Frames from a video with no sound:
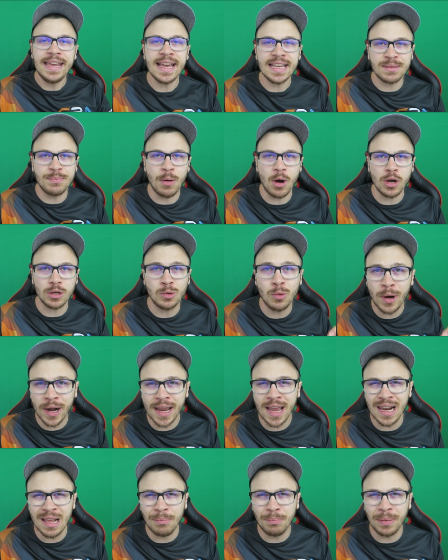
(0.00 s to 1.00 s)
Yes, boys,
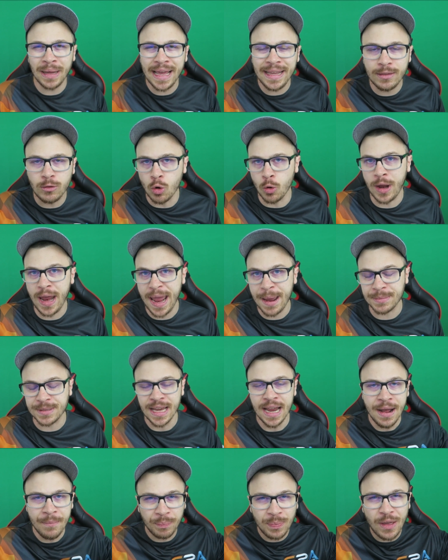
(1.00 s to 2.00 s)
we're gonna play two
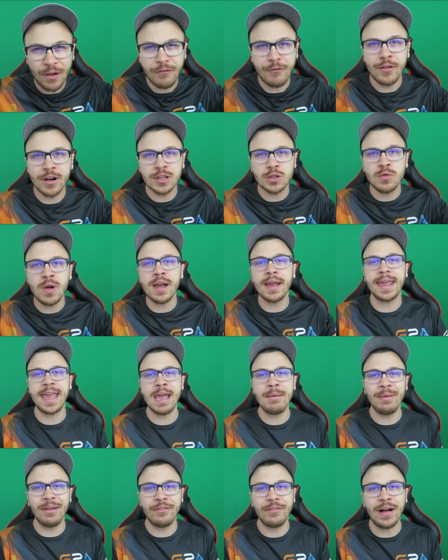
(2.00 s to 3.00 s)
games. The first one
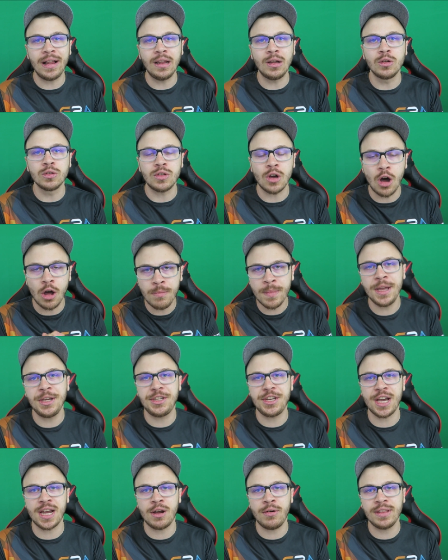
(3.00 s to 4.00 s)
can be followed on my
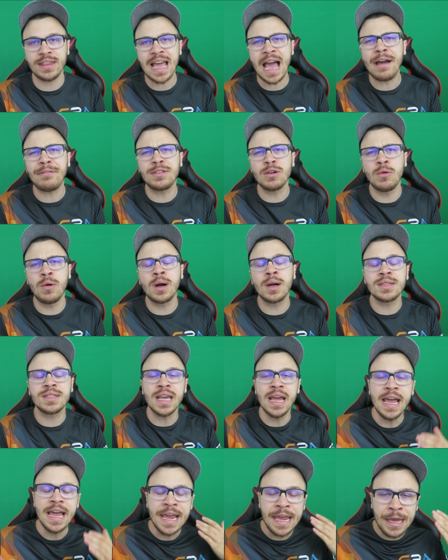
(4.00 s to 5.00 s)
channel, and
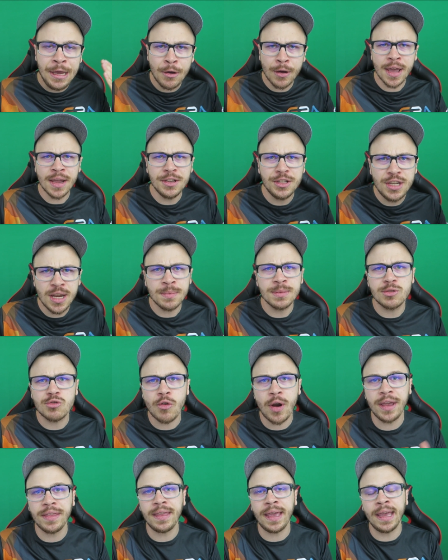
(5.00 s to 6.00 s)
afterwards you can jump
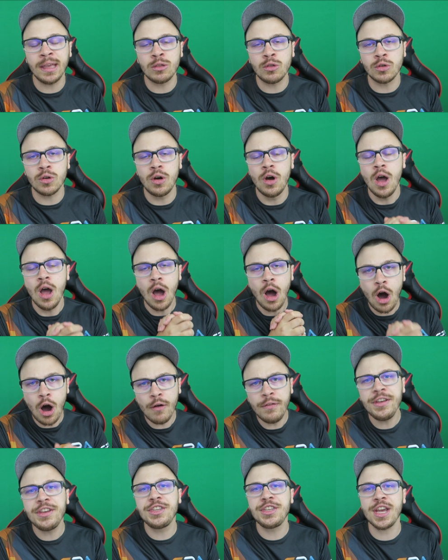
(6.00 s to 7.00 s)
straight into
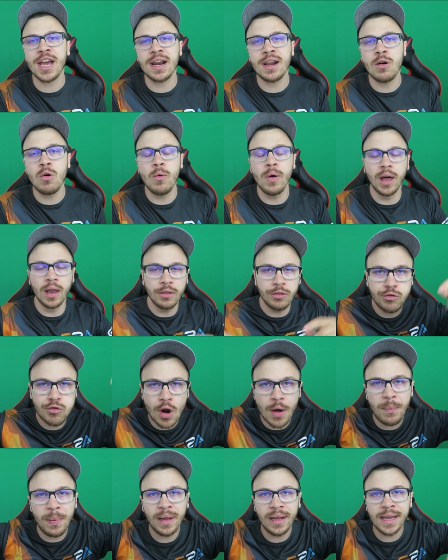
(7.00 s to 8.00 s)
Ovi's channel. We'll
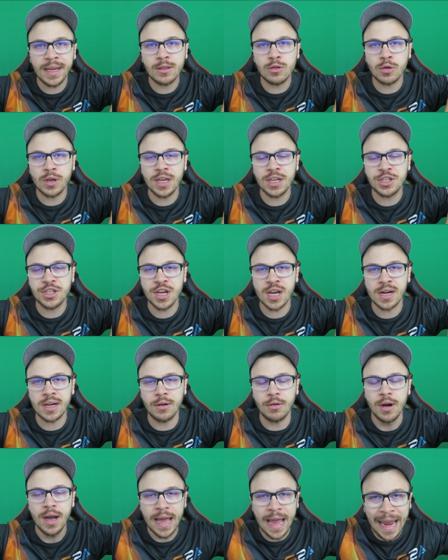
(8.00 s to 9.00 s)
drop a link to his
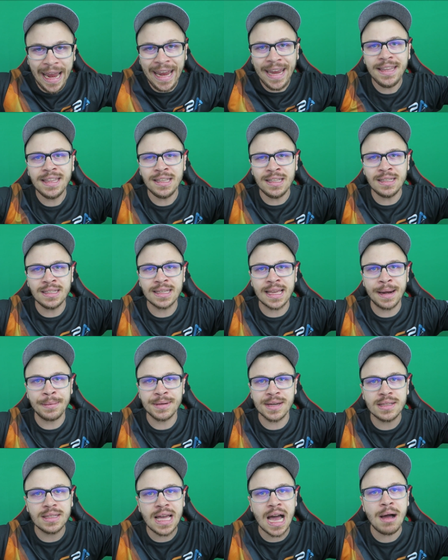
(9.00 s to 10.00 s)
channel in the
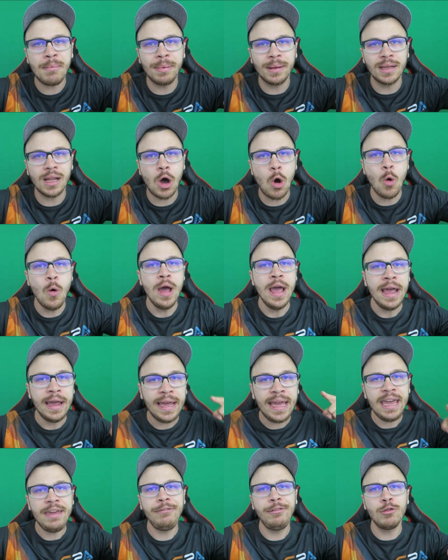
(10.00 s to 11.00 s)
description down below
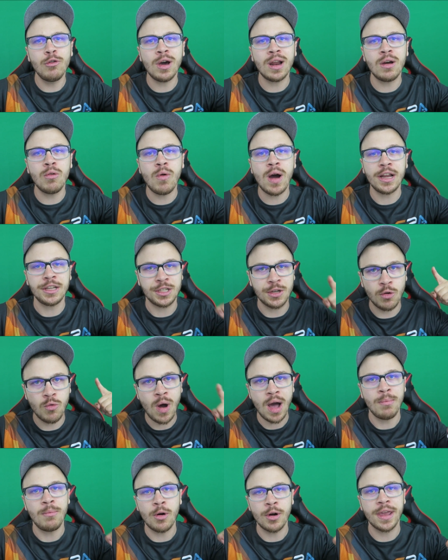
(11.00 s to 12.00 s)
if you wanna watch
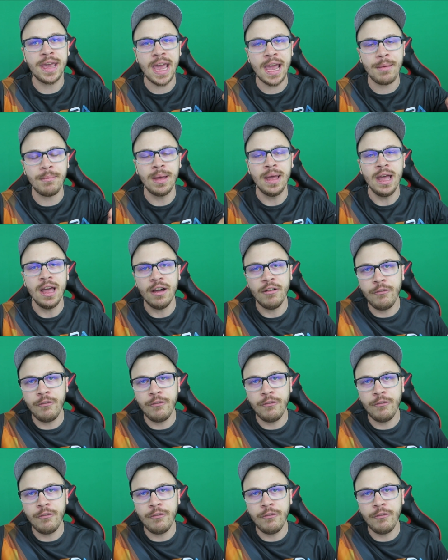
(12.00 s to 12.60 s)
one more game,